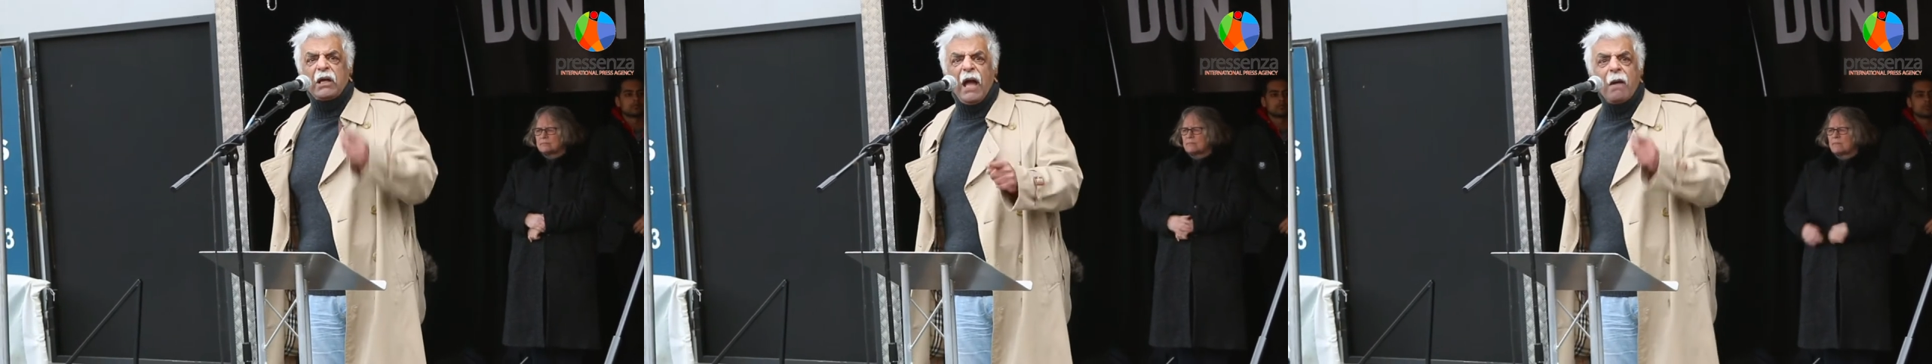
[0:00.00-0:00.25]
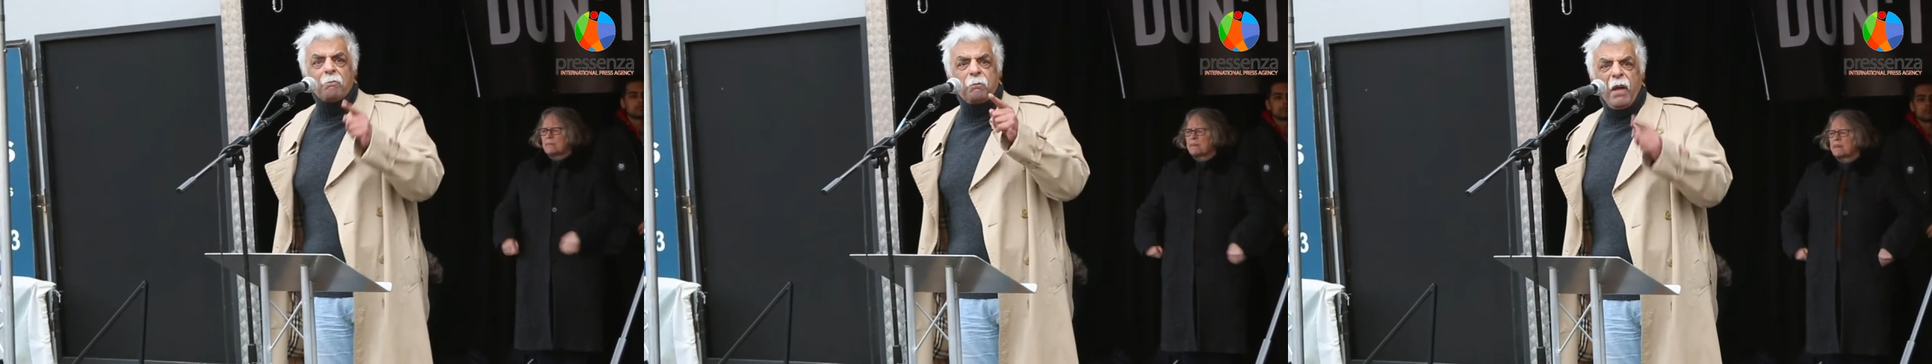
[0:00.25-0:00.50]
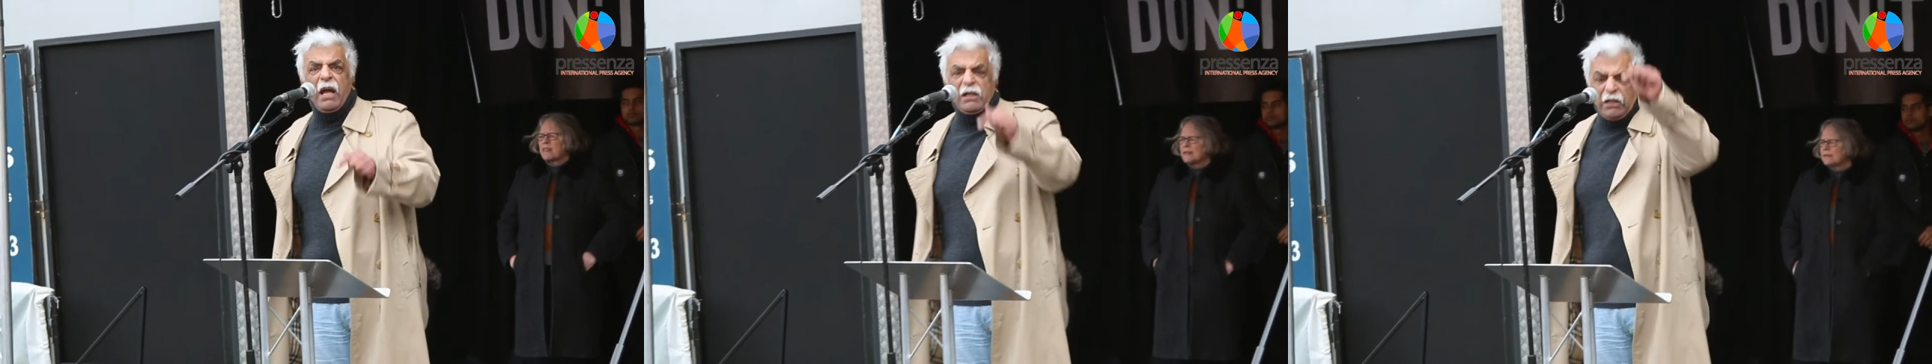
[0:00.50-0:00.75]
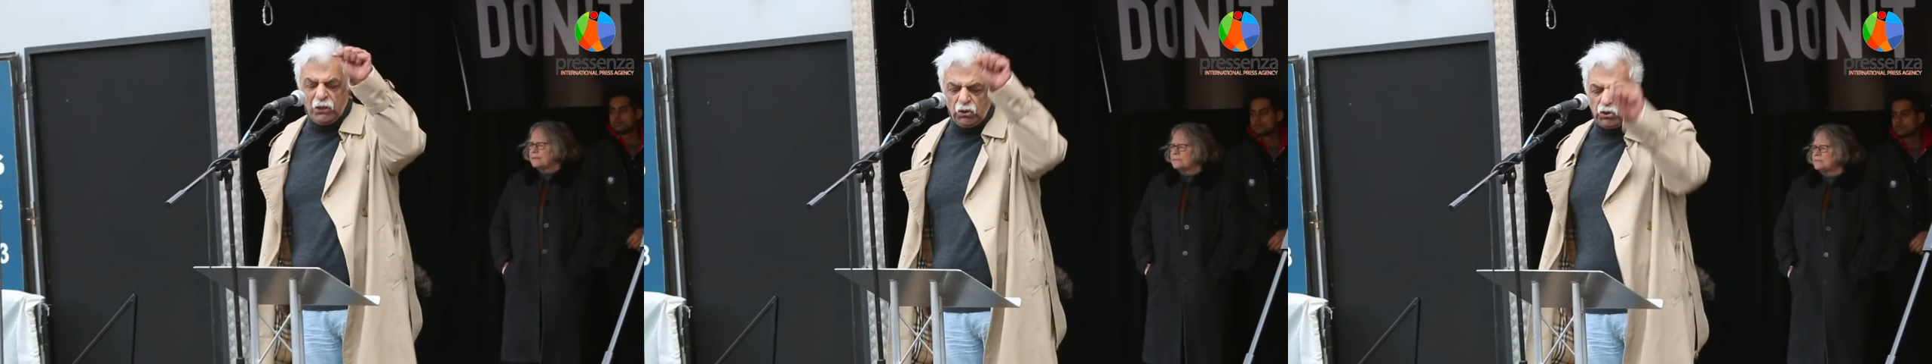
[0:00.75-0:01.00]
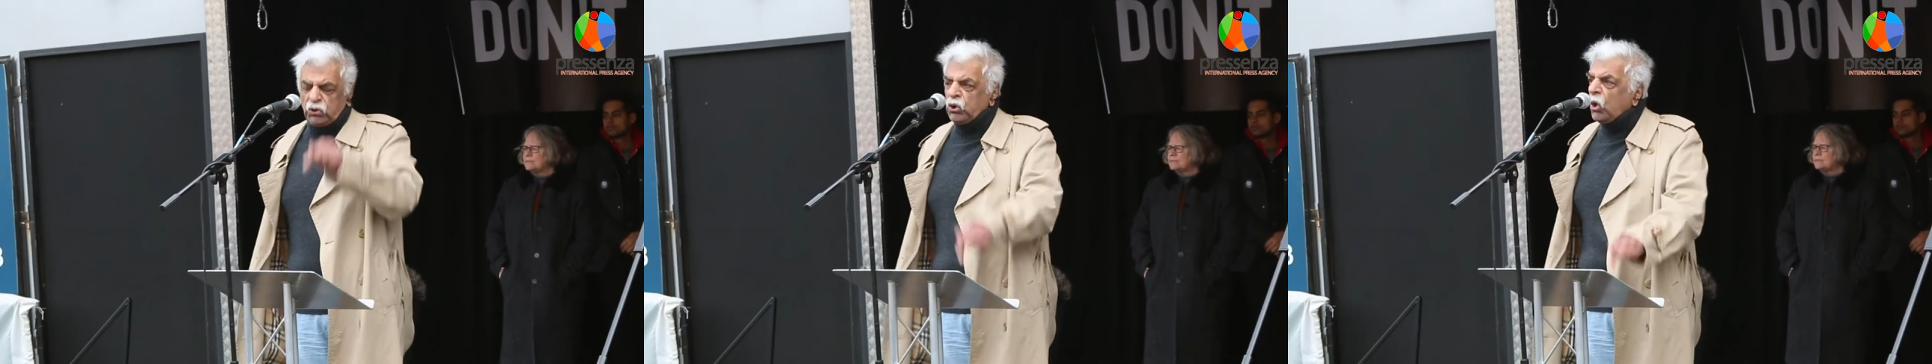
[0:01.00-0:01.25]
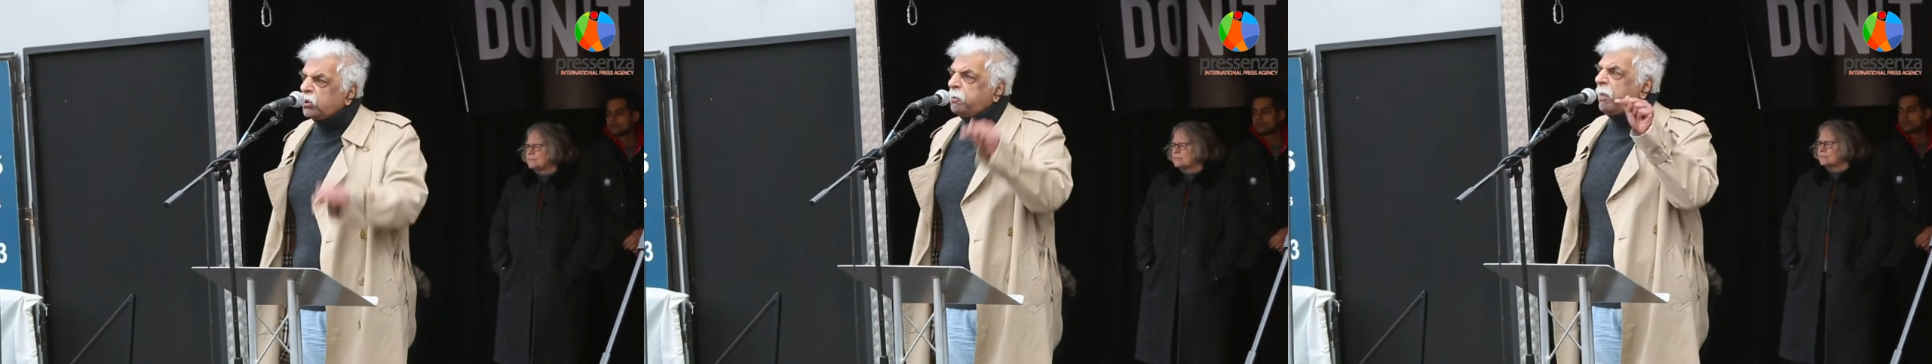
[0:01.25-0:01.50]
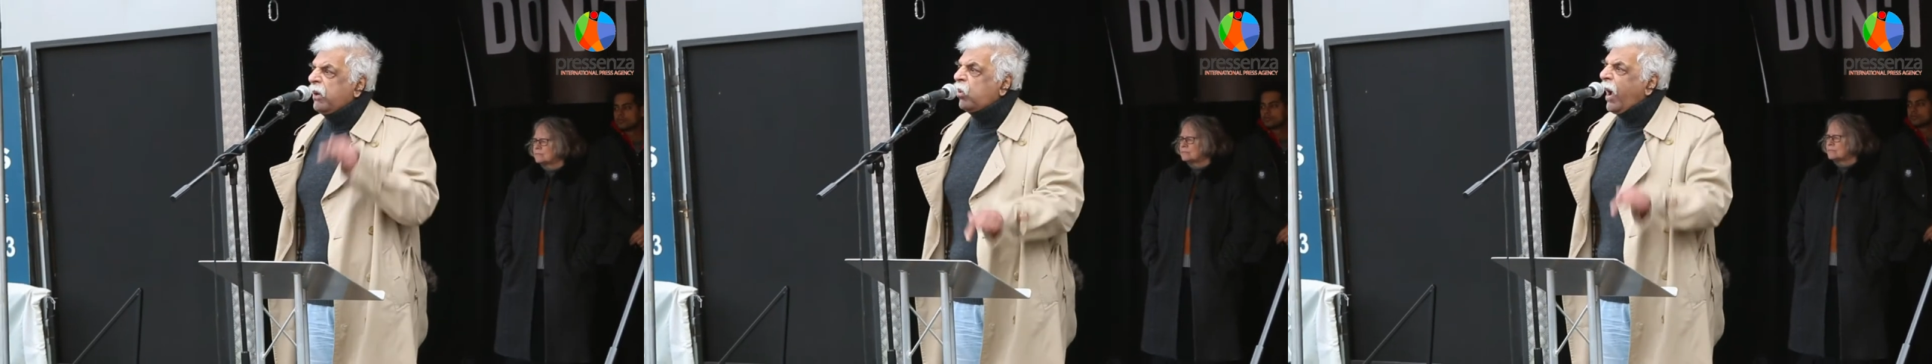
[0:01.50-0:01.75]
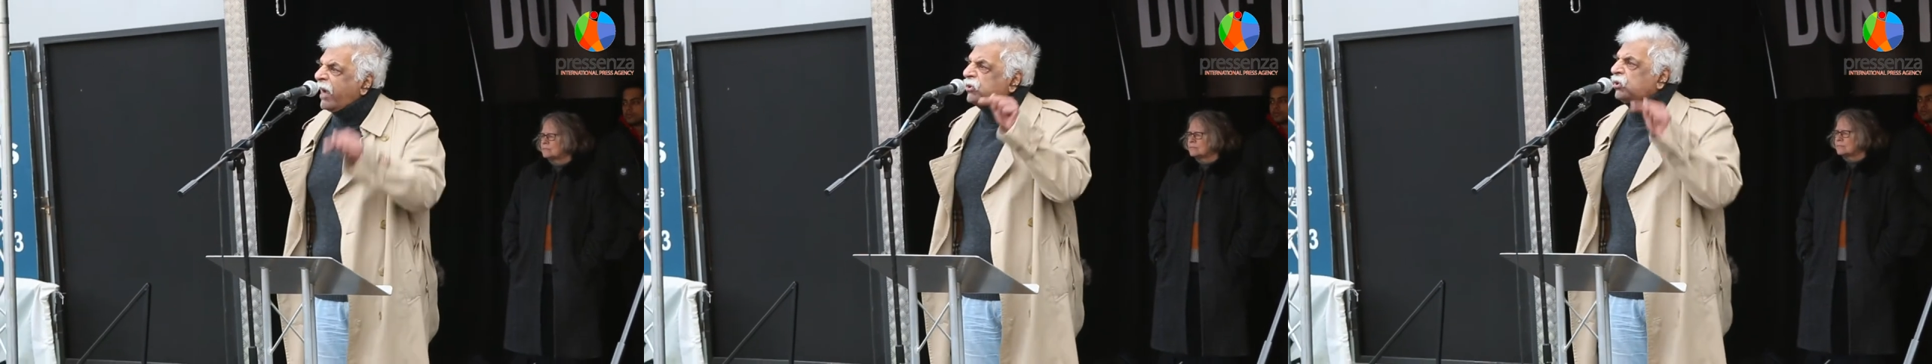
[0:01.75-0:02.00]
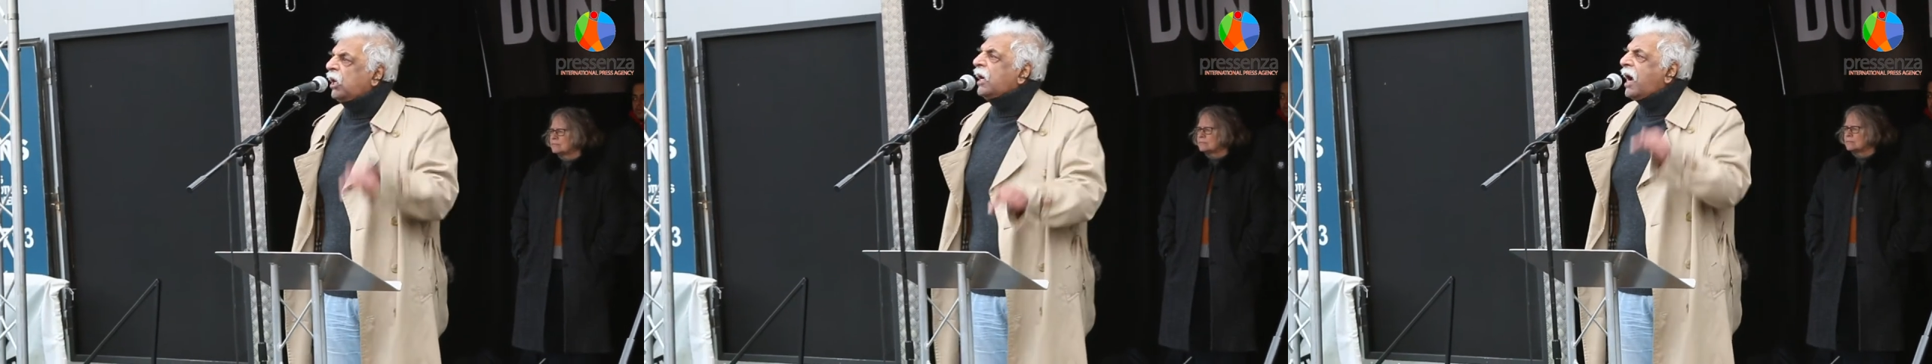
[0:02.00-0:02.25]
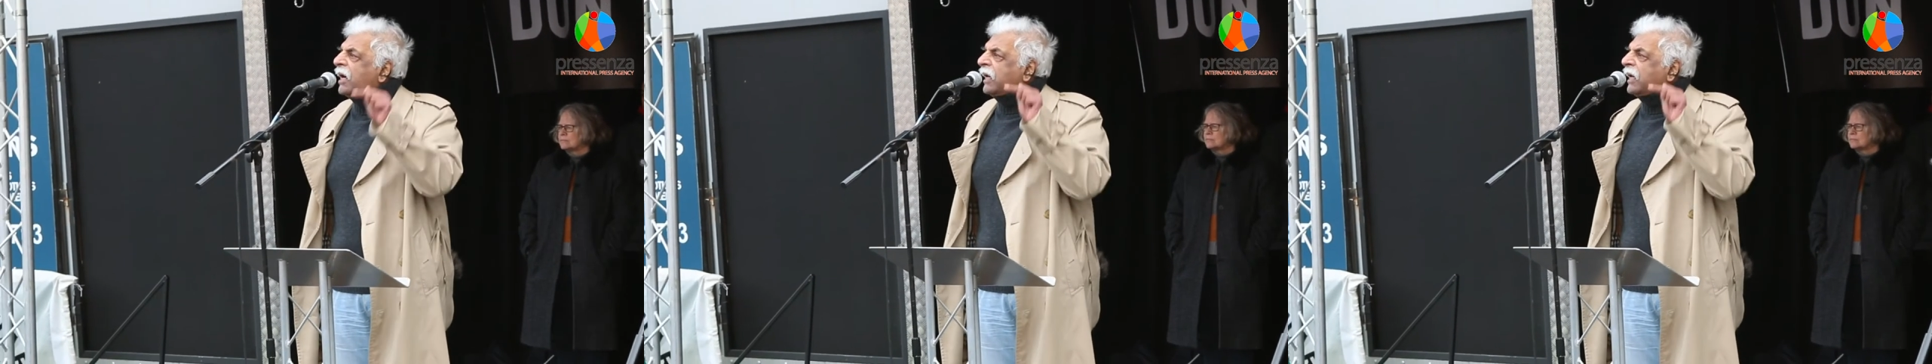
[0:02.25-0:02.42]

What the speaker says: campaign and should be waging a